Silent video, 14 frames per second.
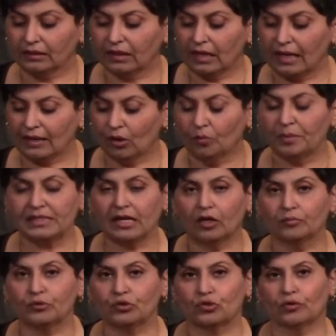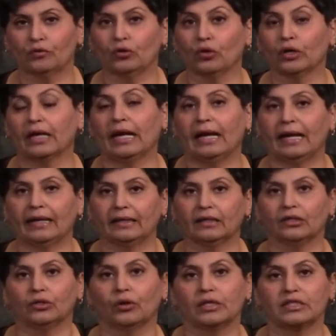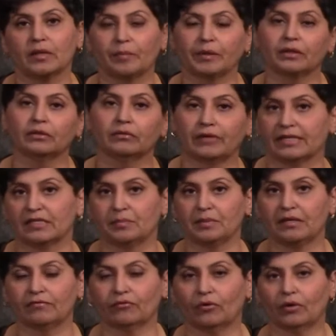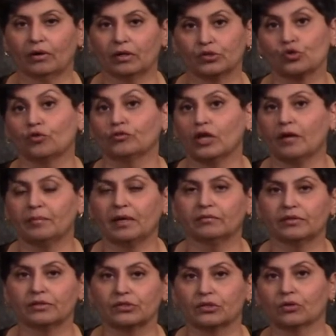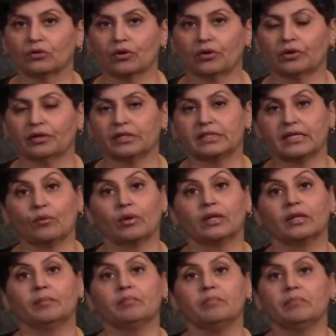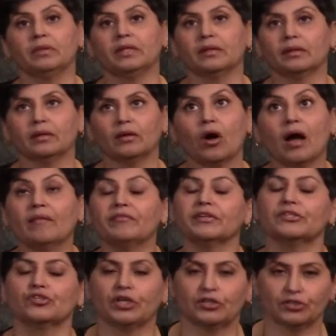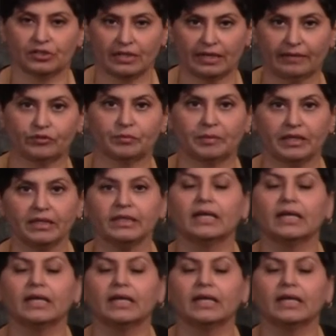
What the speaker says: I hope it's helped you sort of look at, a typical recipe for a stovetop oven slow cooker and say, what are the obvious changes I have to make?